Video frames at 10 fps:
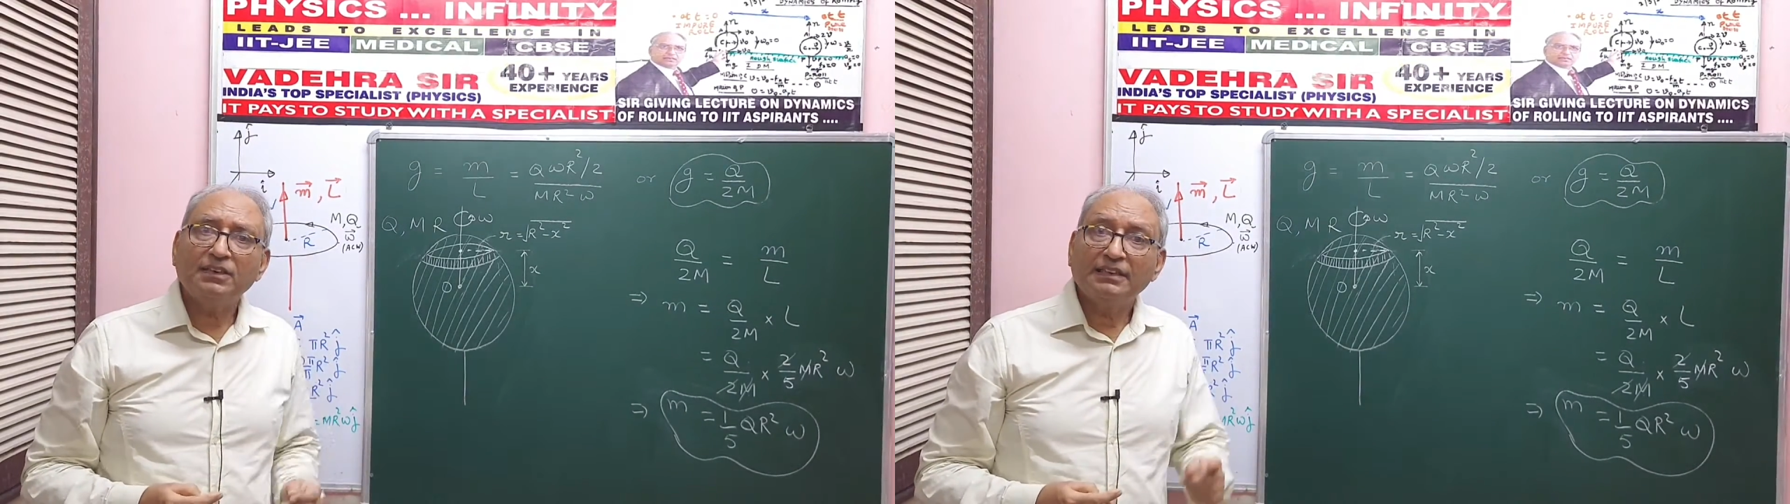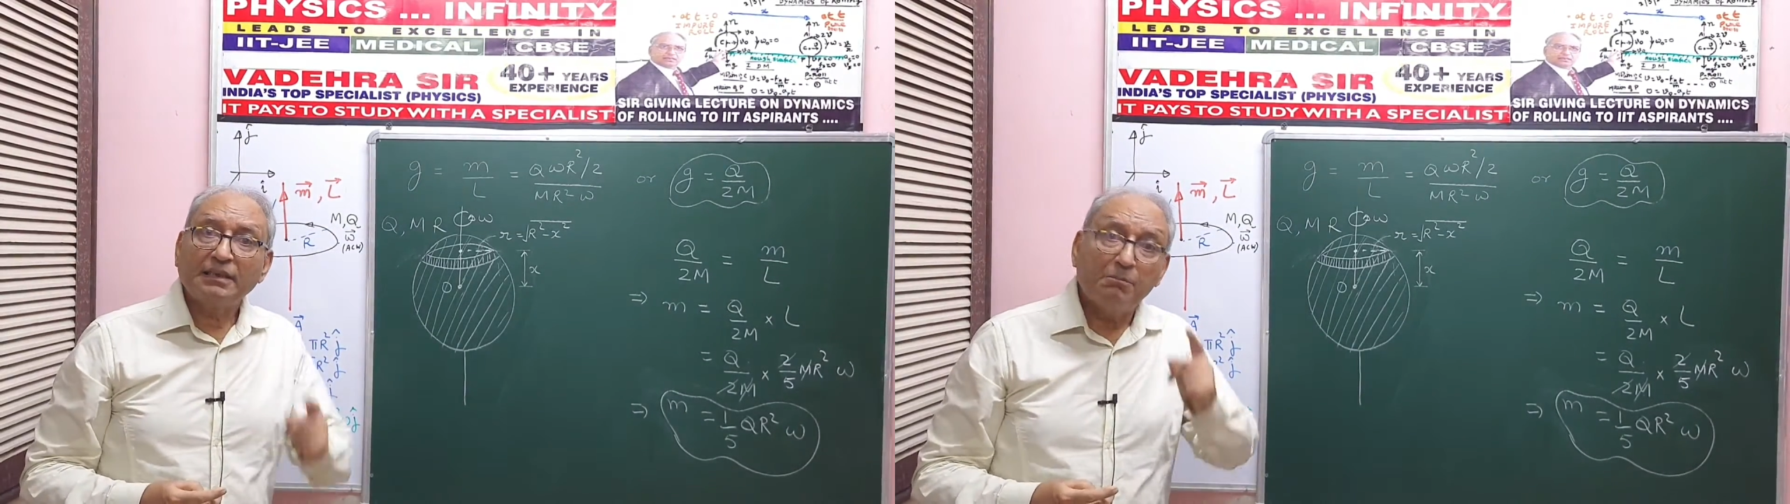
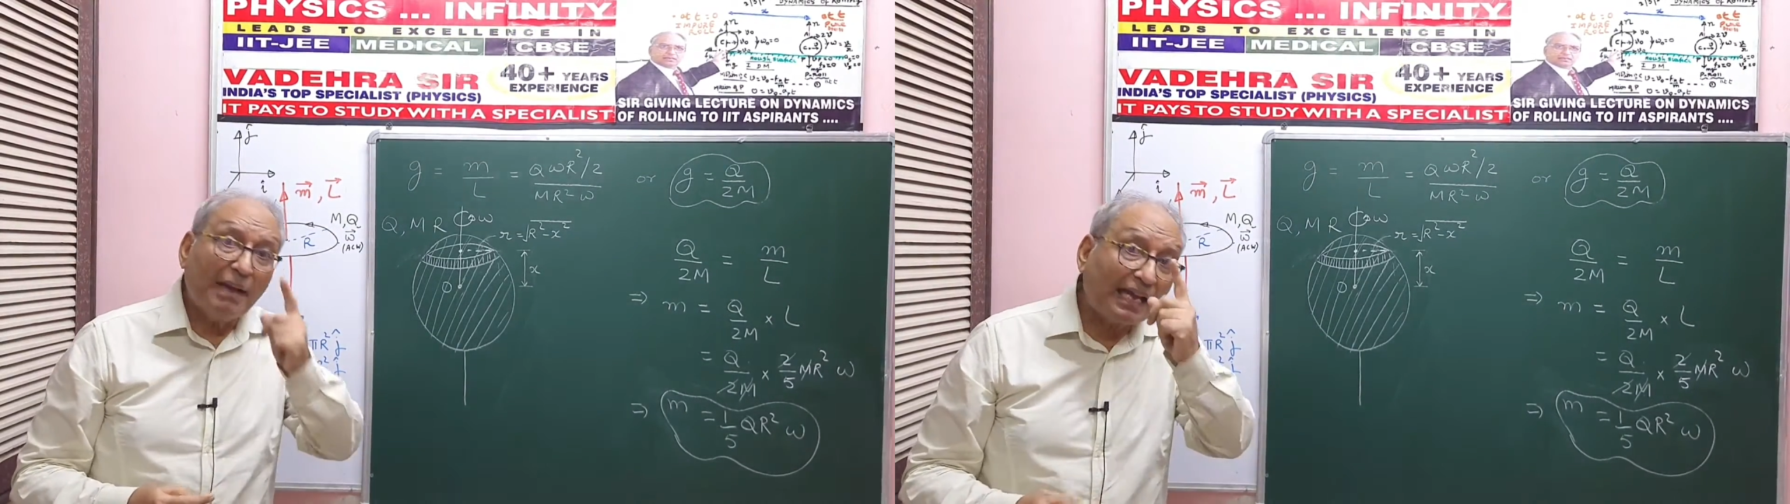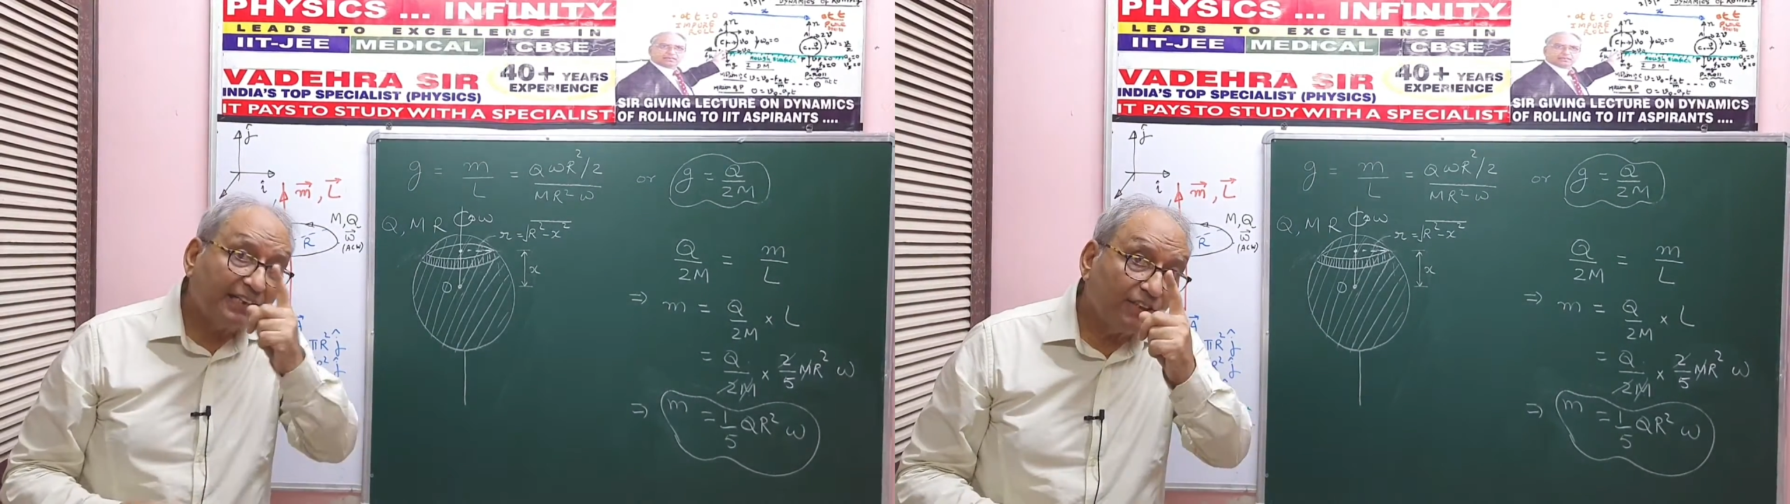the
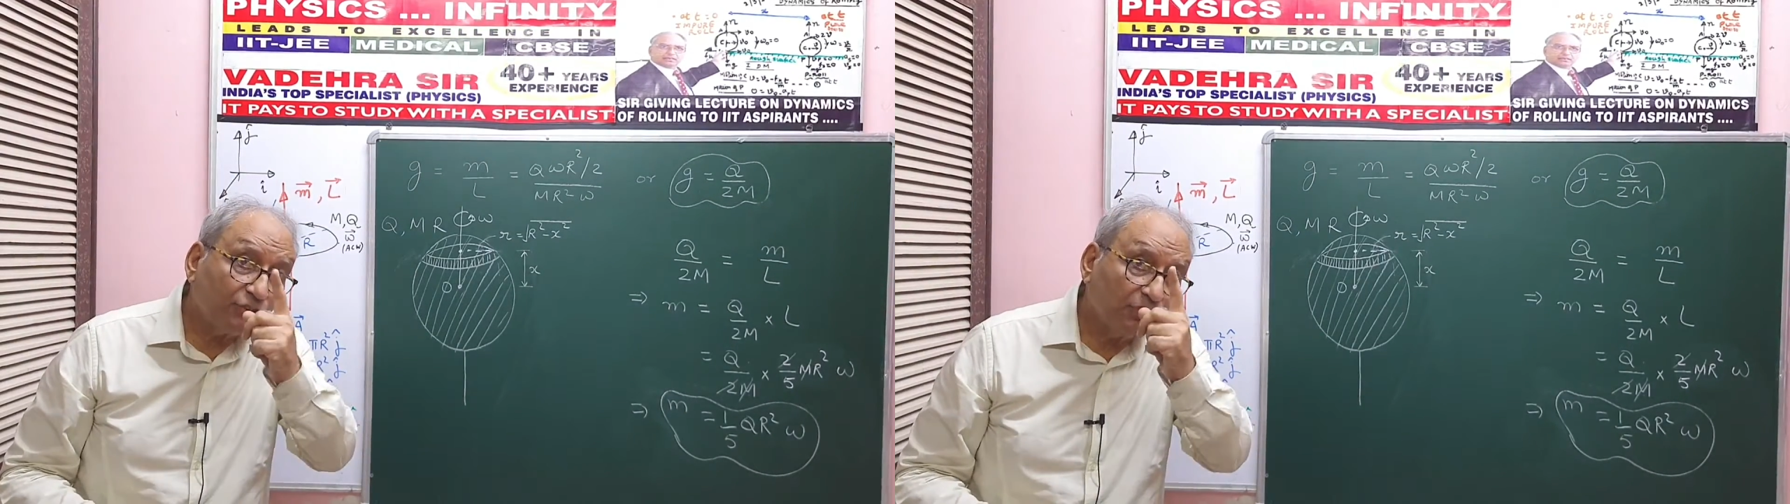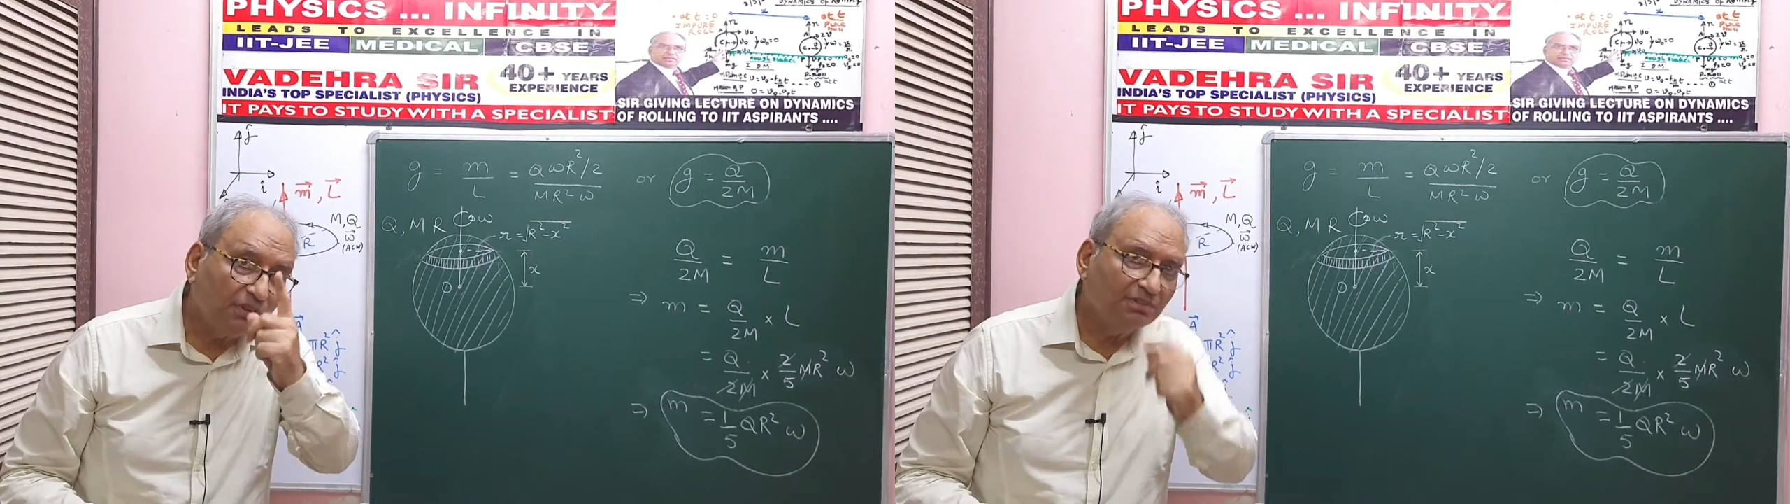
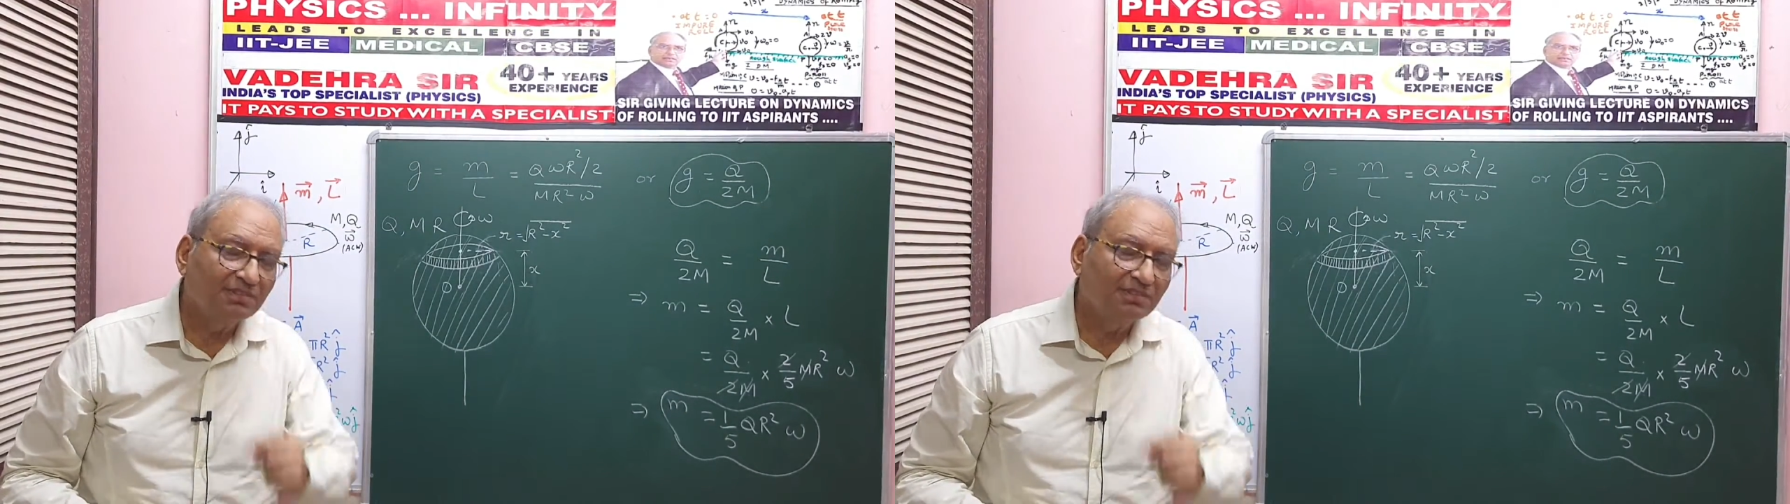magnitude,